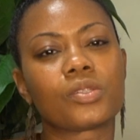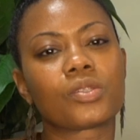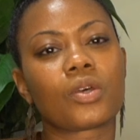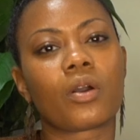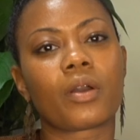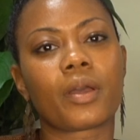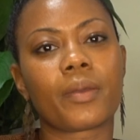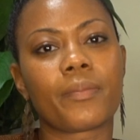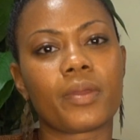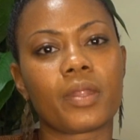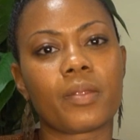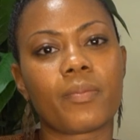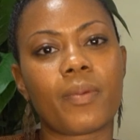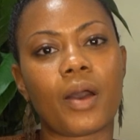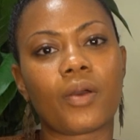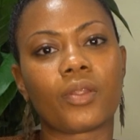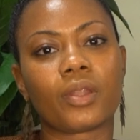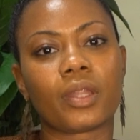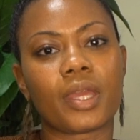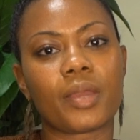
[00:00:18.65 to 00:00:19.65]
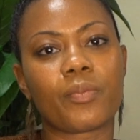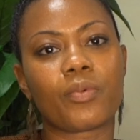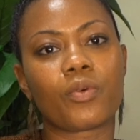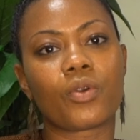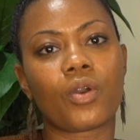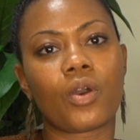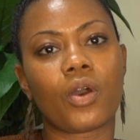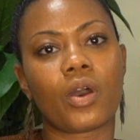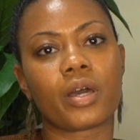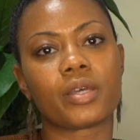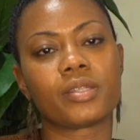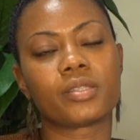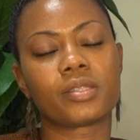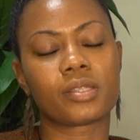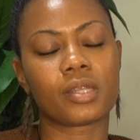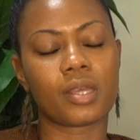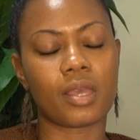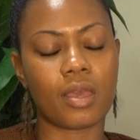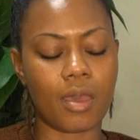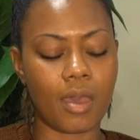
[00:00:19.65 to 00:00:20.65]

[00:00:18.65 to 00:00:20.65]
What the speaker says: to talk a bit about label costs.